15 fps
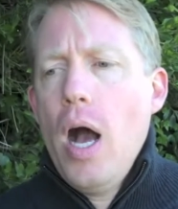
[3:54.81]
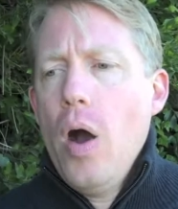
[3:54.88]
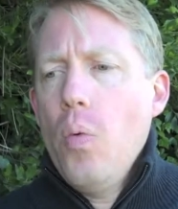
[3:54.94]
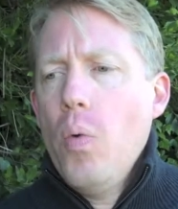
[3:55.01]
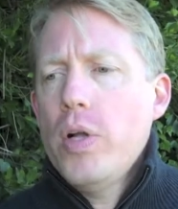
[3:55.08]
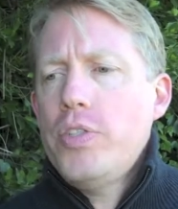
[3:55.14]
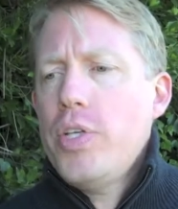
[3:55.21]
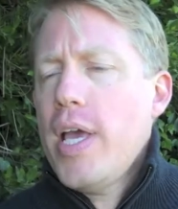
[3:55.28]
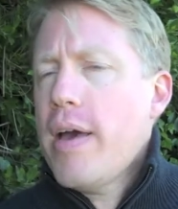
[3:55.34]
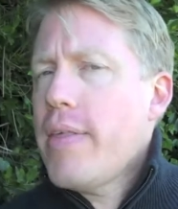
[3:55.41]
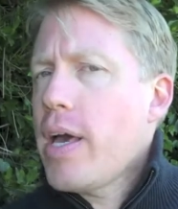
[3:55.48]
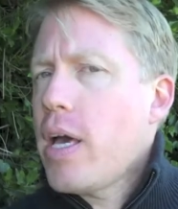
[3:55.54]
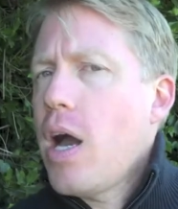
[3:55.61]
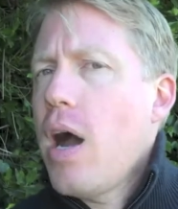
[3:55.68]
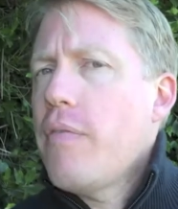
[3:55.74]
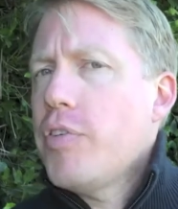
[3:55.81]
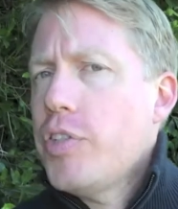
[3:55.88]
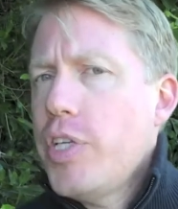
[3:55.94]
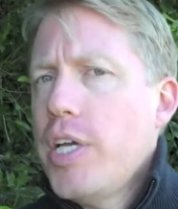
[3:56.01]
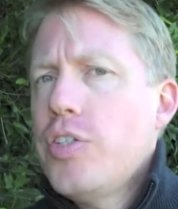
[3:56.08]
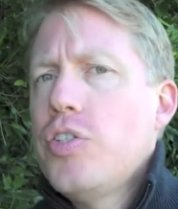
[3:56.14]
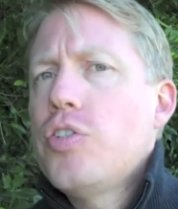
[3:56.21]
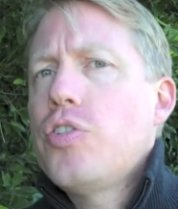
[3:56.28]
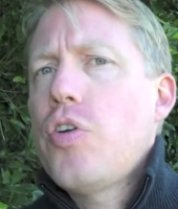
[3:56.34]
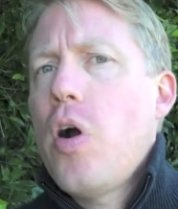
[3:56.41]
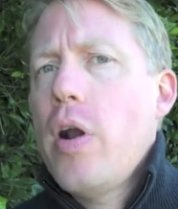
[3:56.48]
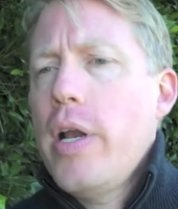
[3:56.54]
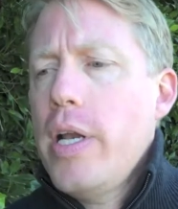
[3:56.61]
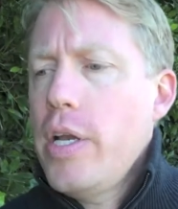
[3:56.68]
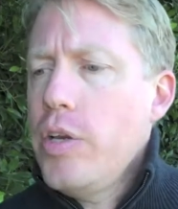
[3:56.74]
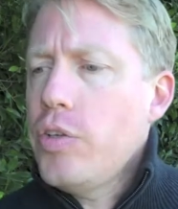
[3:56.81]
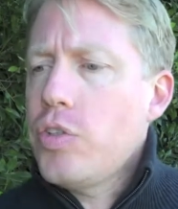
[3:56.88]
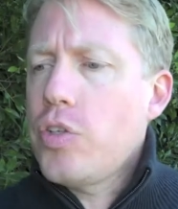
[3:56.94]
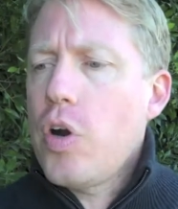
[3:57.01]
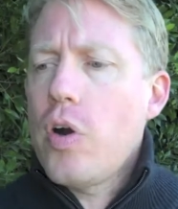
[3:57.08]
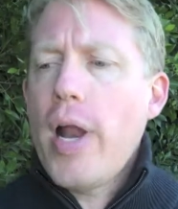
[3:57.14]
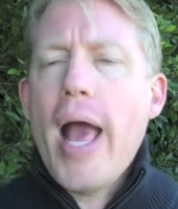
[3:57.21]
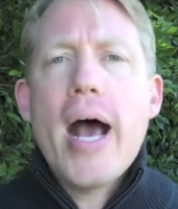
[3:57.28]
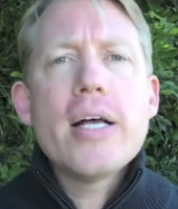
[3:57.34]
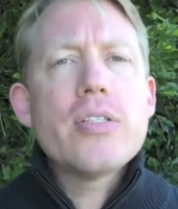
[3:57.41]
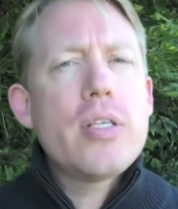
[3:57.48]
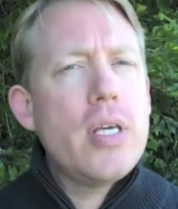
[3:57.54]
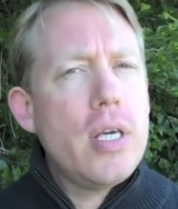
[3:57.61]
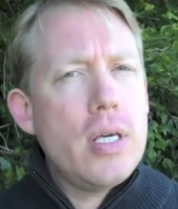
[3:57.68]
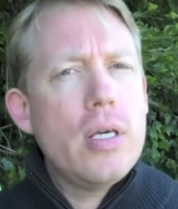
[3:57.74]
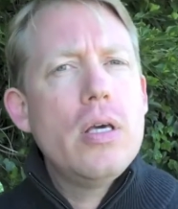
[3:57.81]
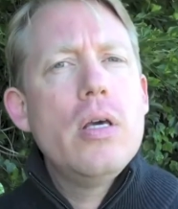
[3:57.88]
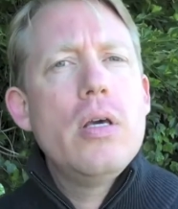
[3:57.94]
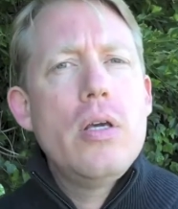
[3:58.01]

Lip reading: Once you have that conversation started and you start asking